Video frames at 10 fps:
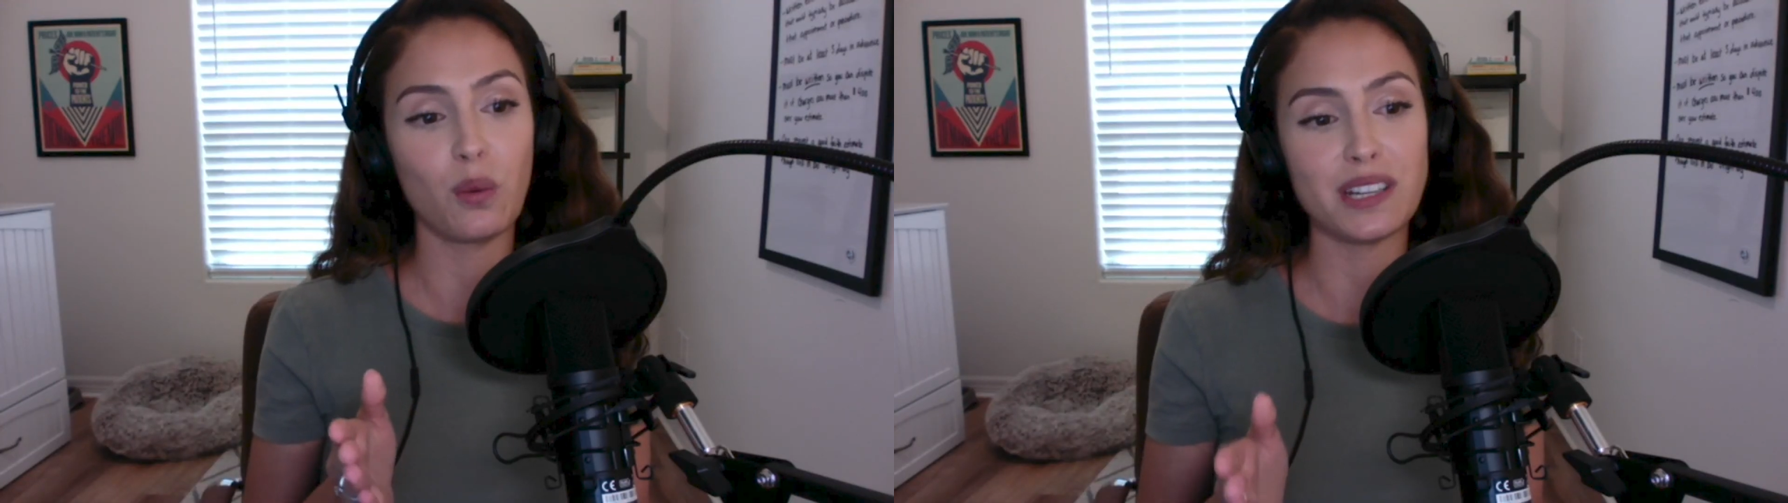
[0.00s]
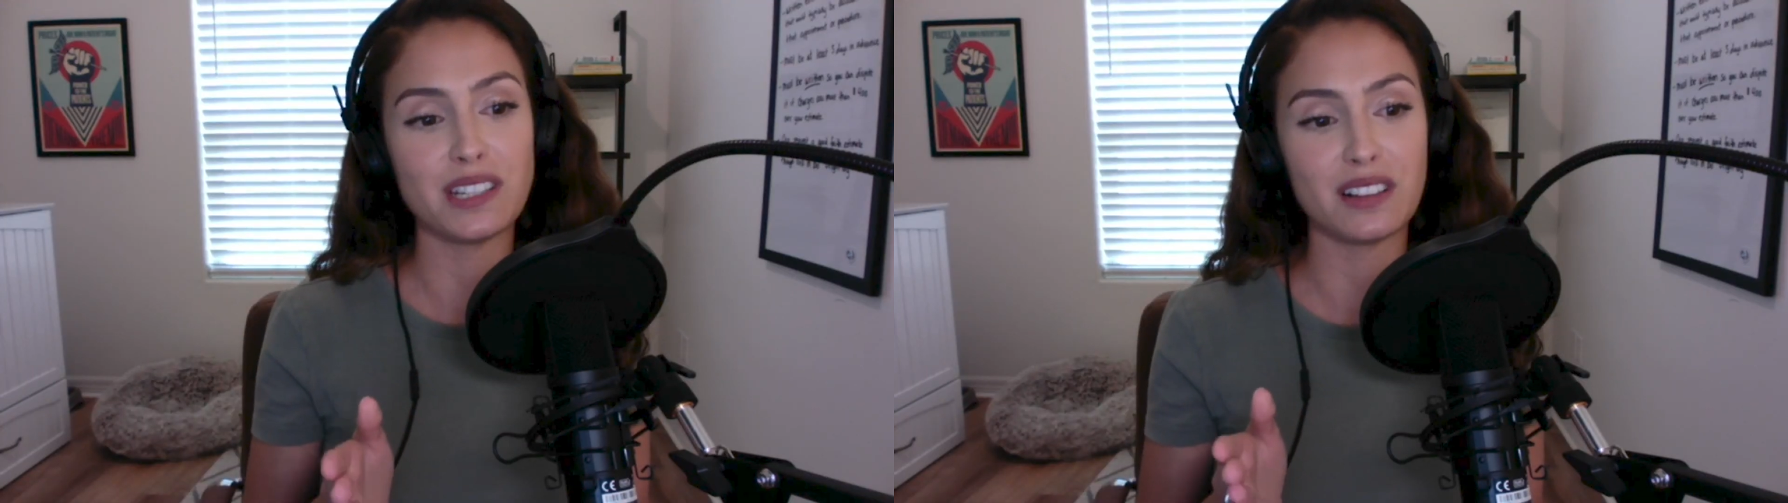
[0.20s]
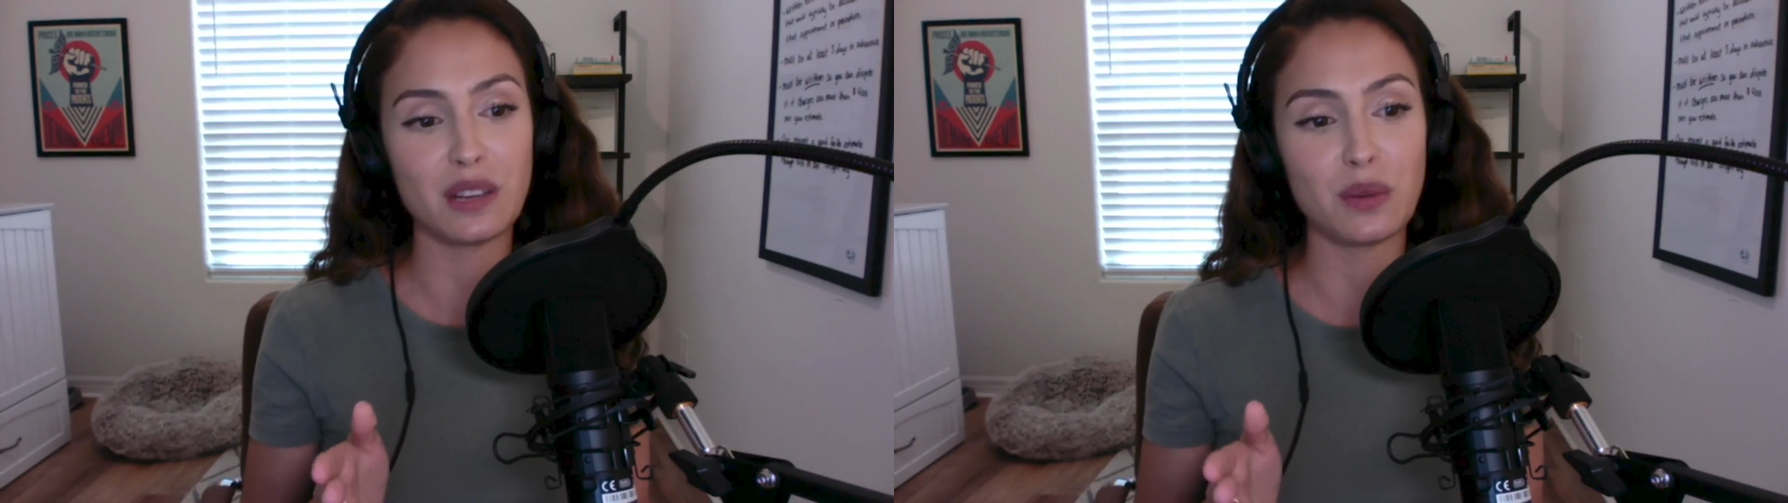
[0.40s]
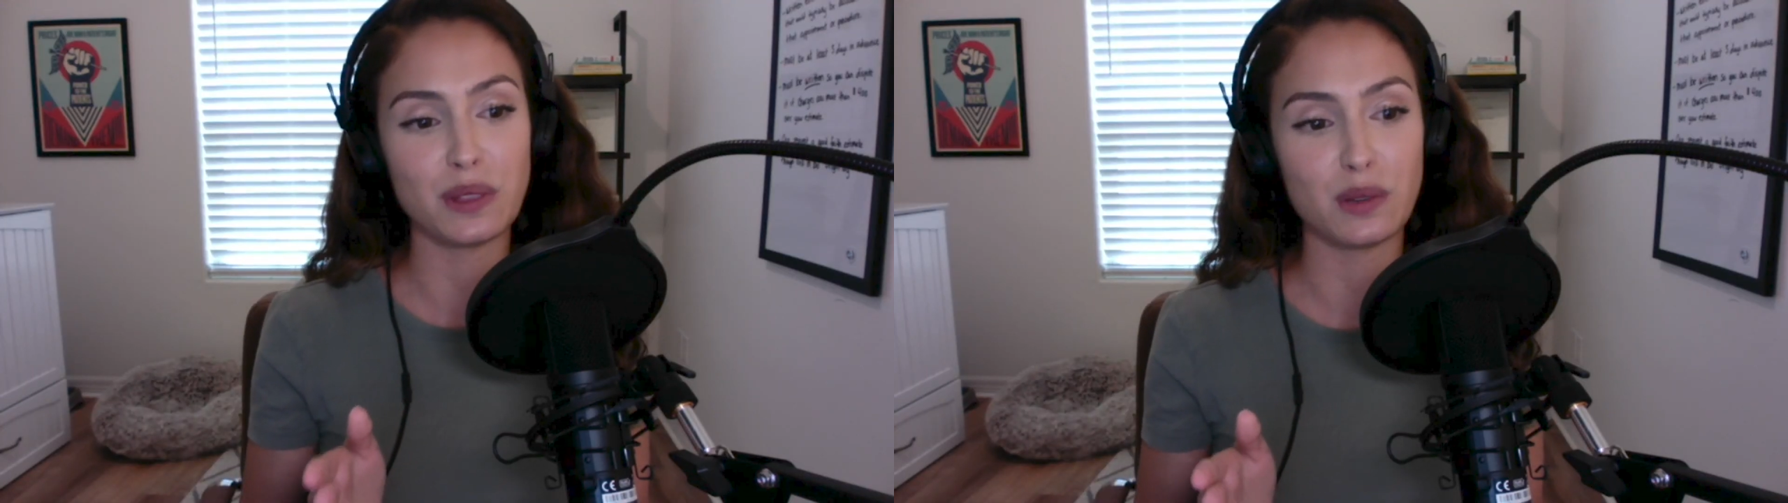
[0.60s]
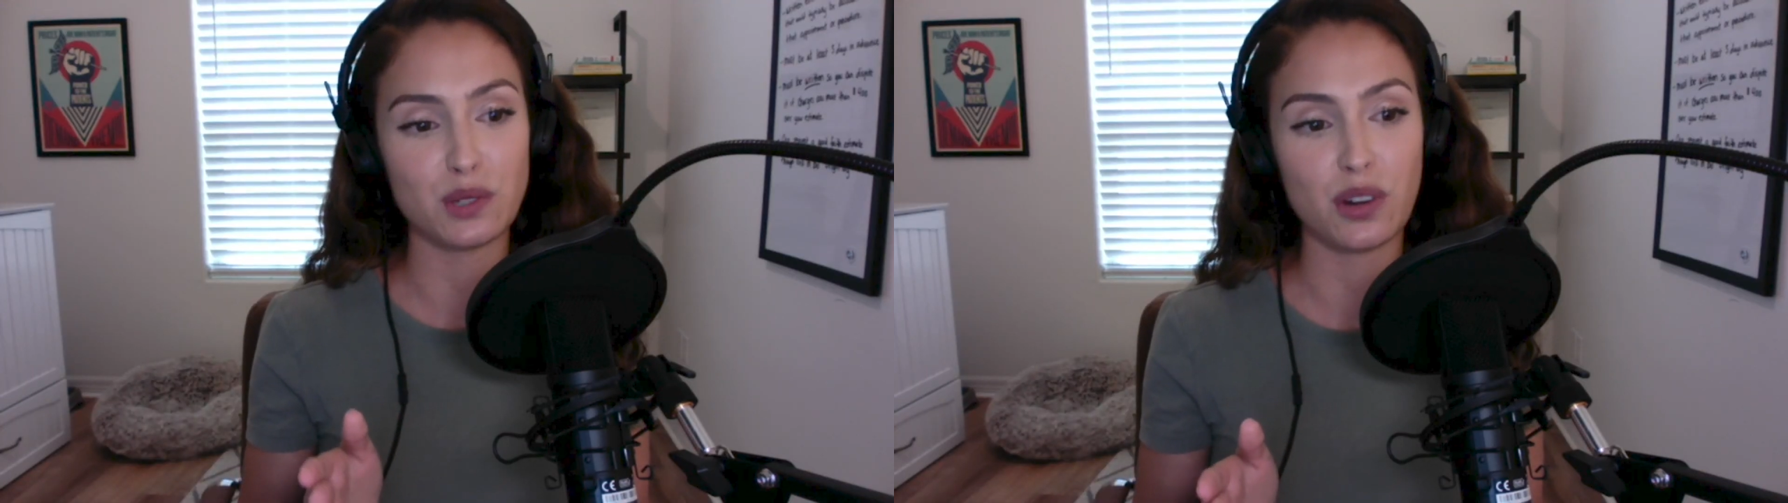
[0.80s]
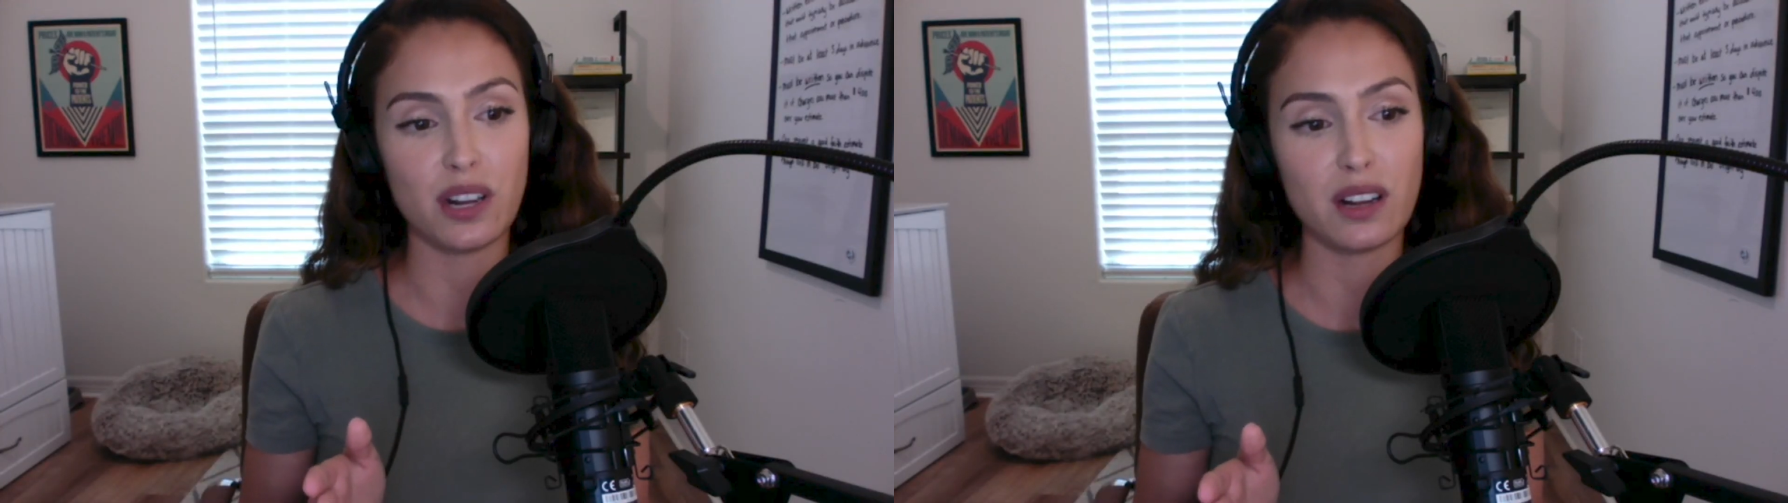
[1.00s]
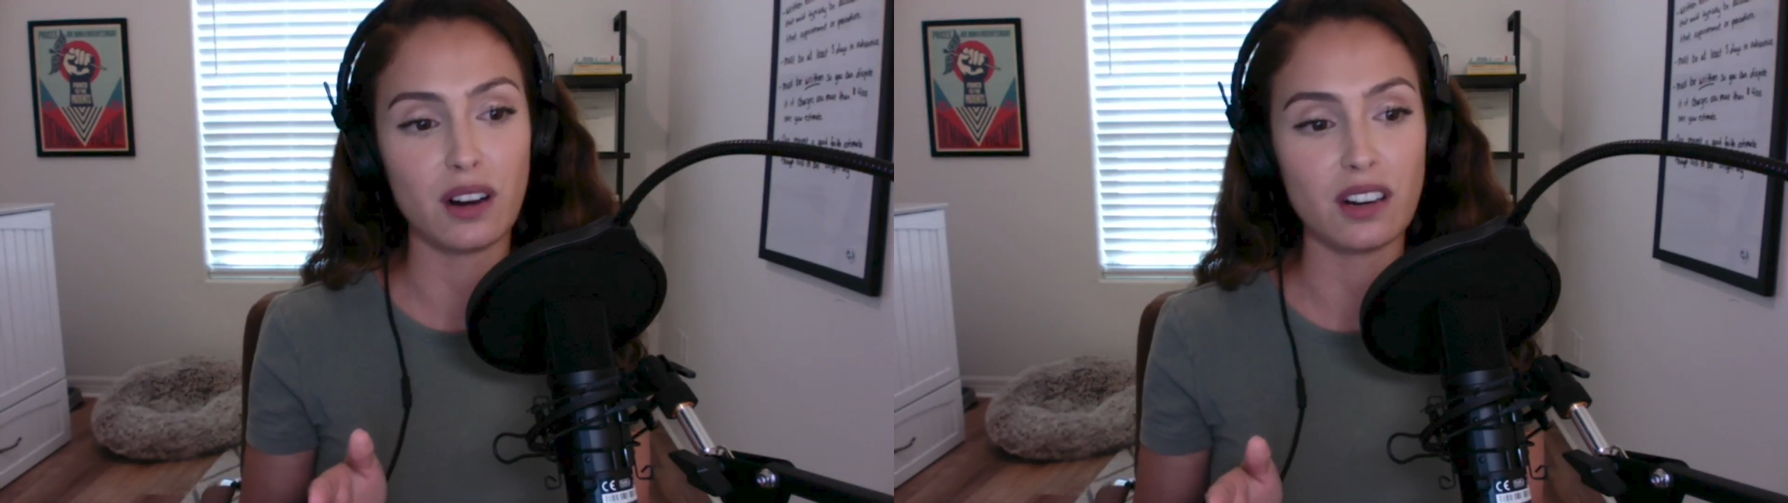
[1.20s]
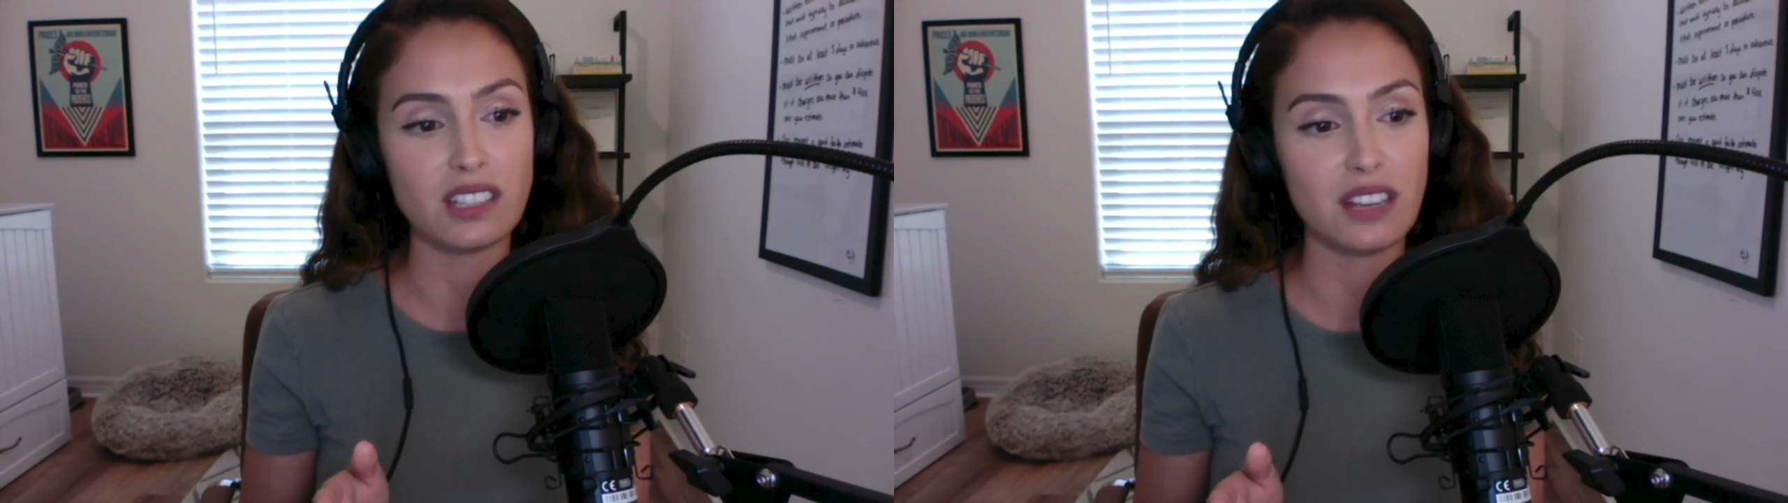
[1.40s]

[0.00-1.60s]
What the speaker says: when dealing with those credit cards.